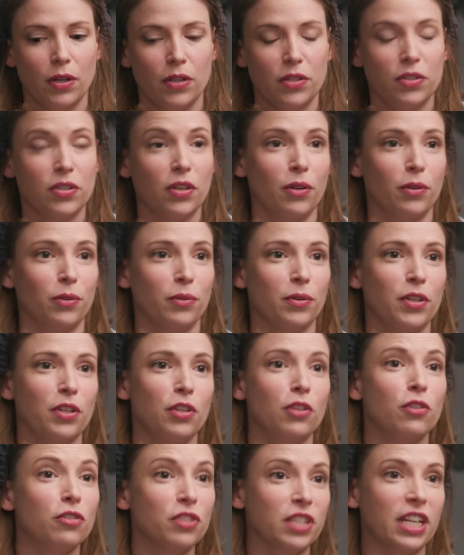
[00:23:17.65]
So
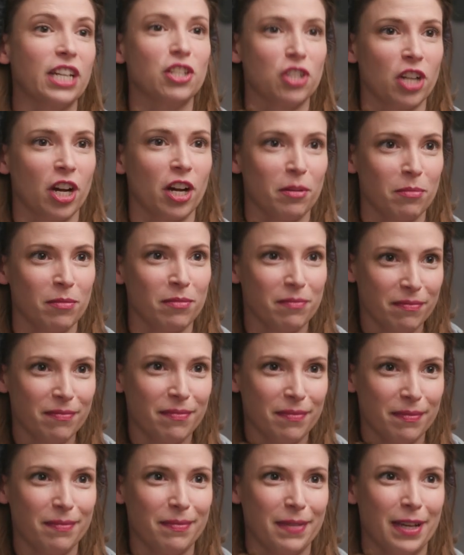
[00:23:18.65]
your day job
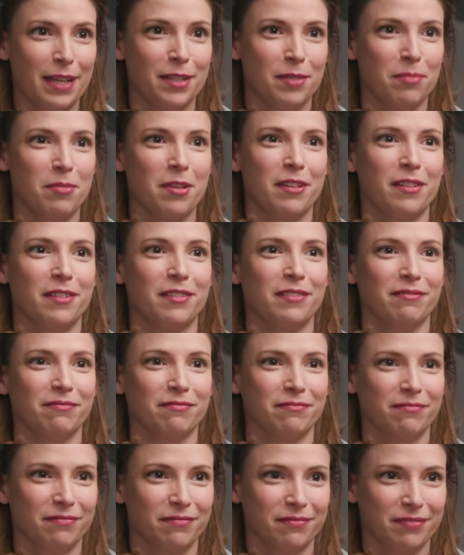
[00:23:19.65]
as being
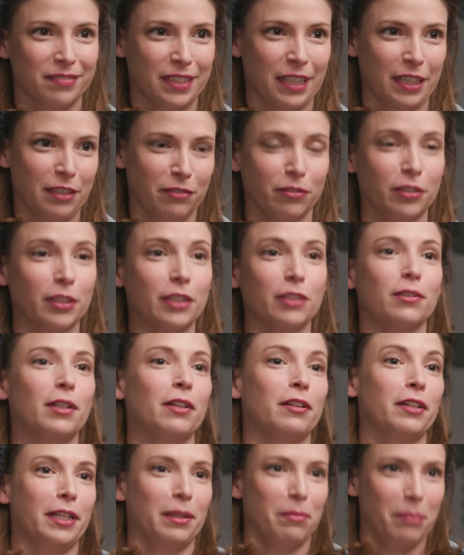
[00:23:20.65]
kind of
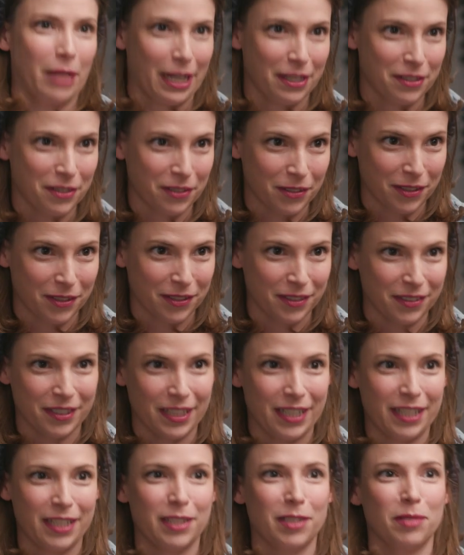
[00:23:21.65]
literary ambassador
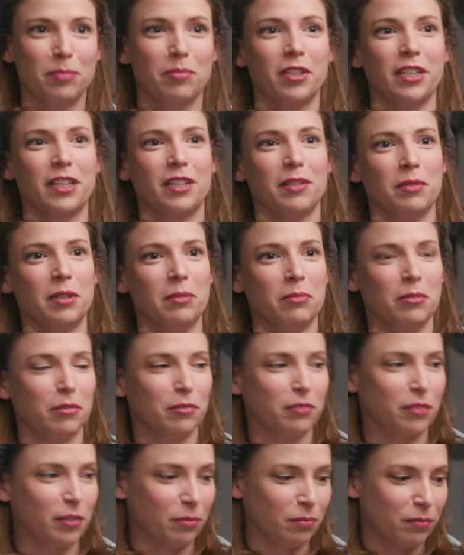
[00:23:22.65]
and bringing people
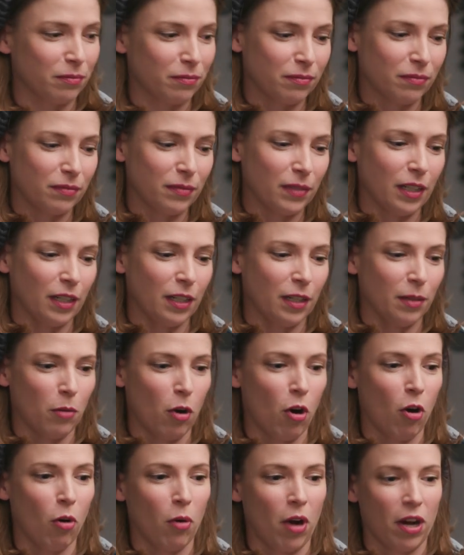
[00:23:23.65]
from
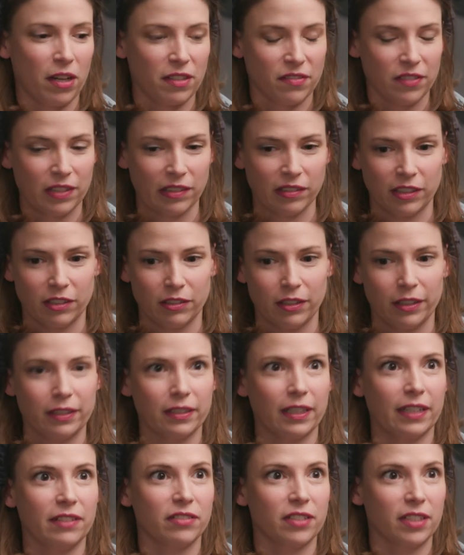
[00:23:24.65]
all walks of the literary
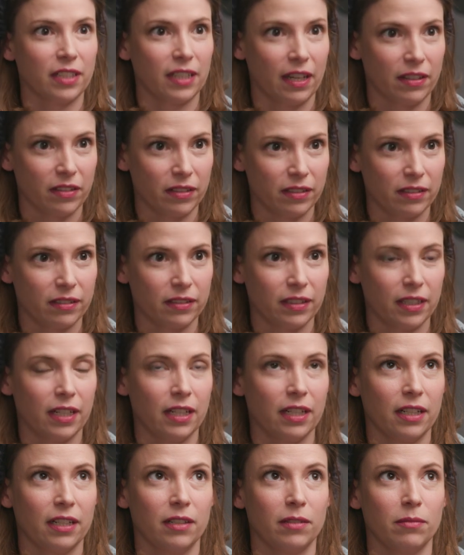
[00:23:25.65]
life together
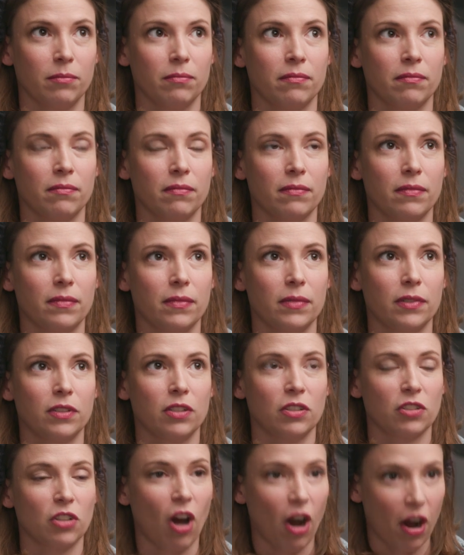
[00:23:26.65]
to
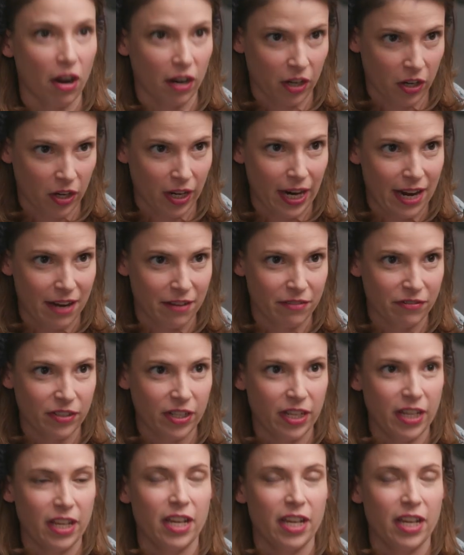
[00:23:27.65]
talk craft,